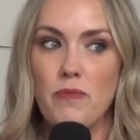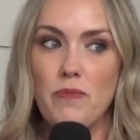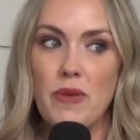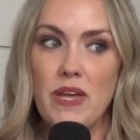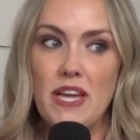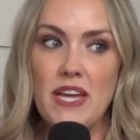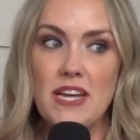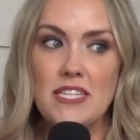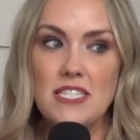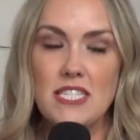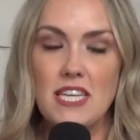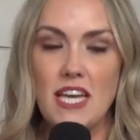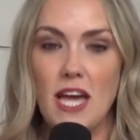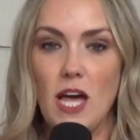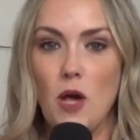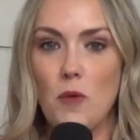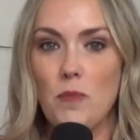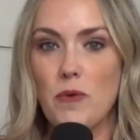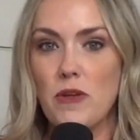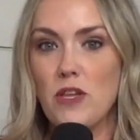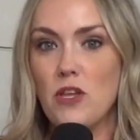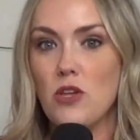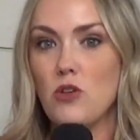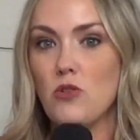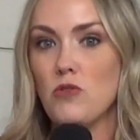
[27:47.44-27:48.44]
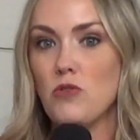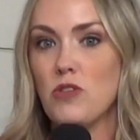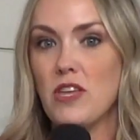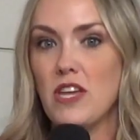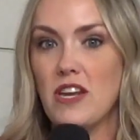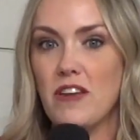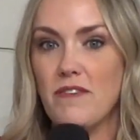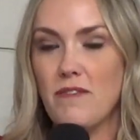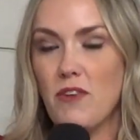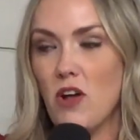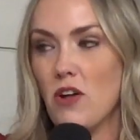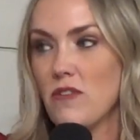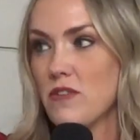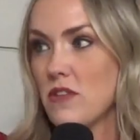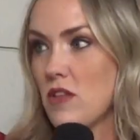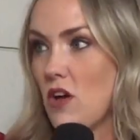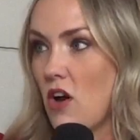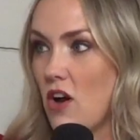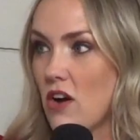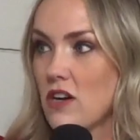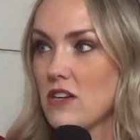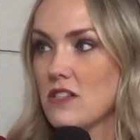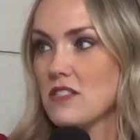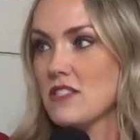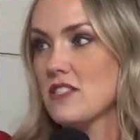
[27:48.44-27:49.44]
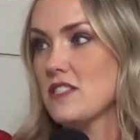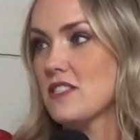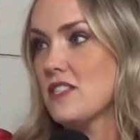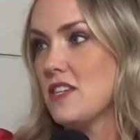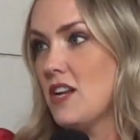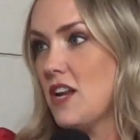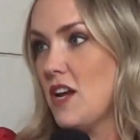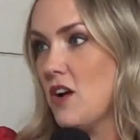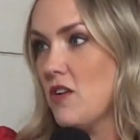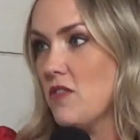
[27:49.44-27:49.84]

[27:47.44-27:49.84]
big into helping youth get involved in the arts. You know,